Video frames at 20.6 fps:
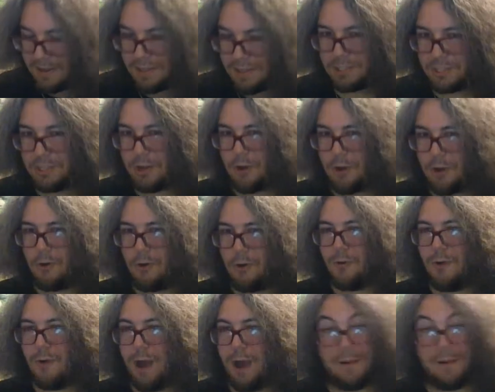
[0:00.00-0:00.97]

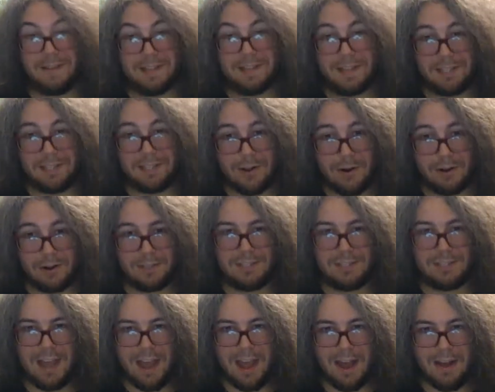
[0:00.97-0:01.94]
So I went to this yard
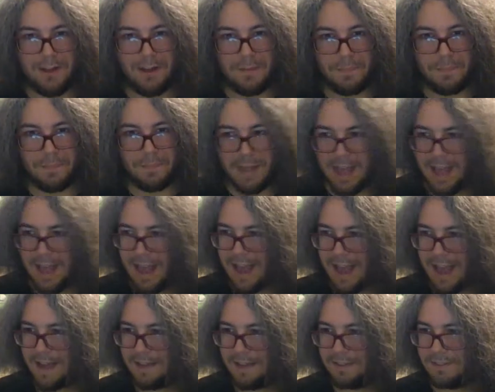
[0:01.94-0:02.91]
sale,
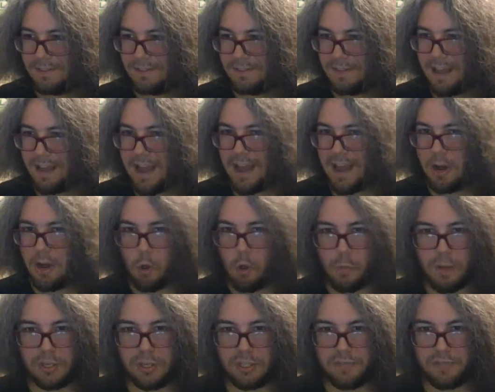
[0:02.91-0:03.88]
and they had a
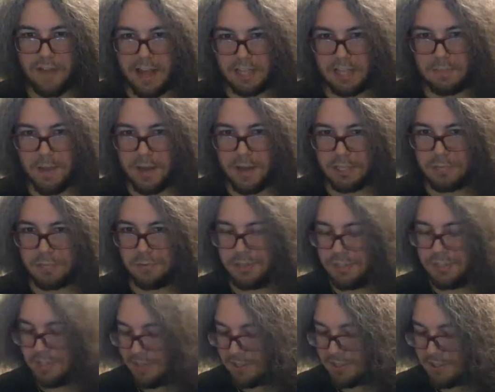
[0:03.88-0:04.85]
whole bunch of Xbox
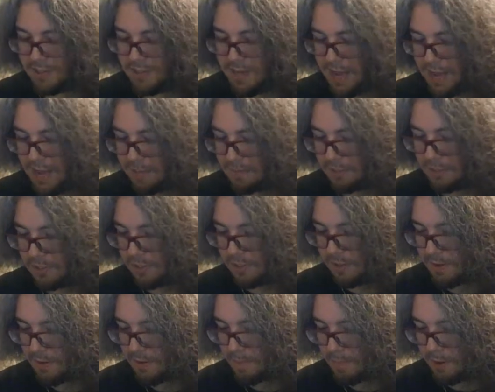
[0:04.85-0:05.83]
360
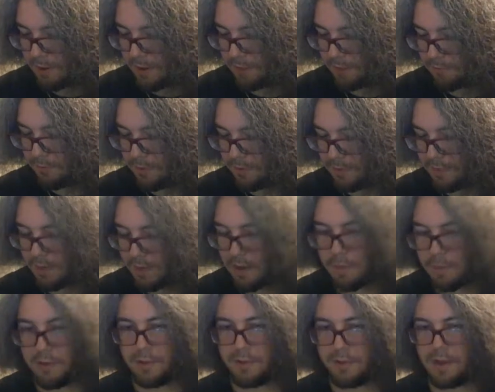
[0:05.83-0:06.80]
games, but really
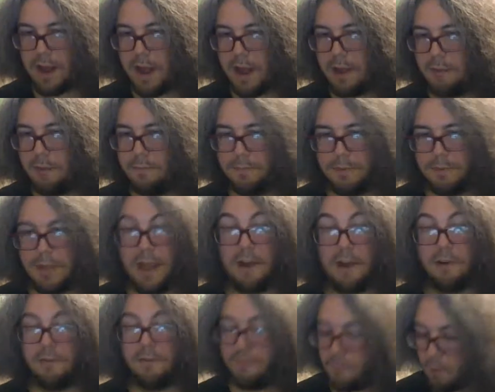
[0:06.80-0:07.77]
nothing that I
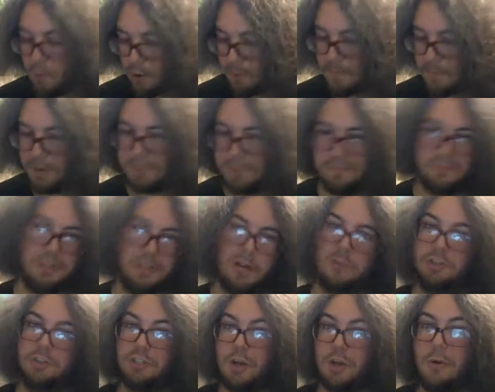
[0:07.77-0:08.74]
cared for. But,
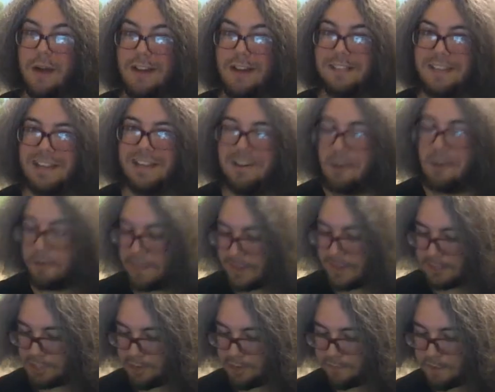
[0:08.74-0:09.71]
Joe got to eat all
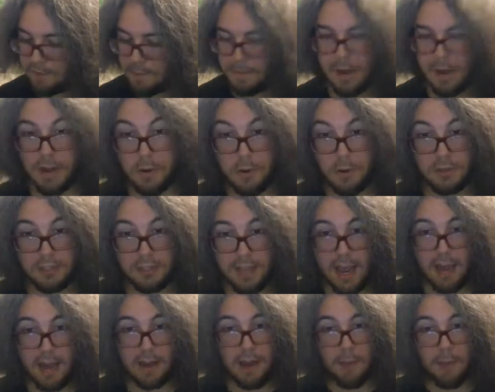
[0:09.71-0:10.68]
that stuff up. But I noticed
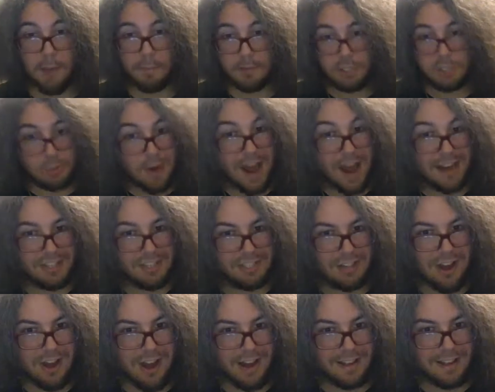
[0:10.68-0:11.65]
they had a couple of strategy
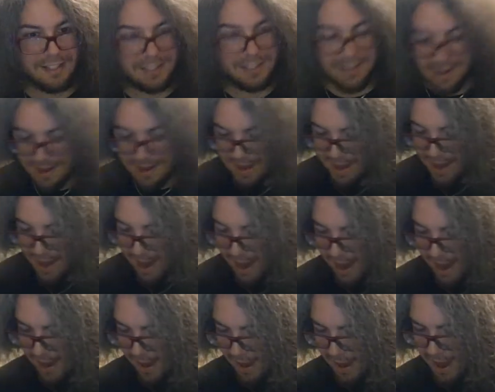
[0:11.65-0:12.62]
guides.
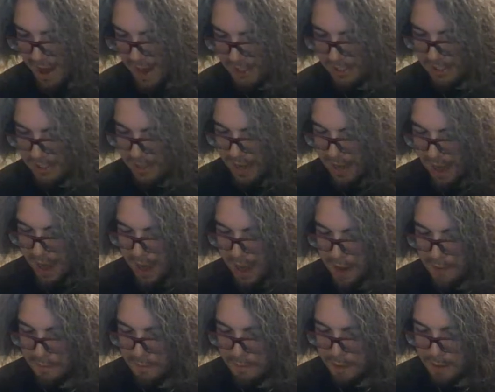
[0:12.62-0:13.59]
And I asked the guy,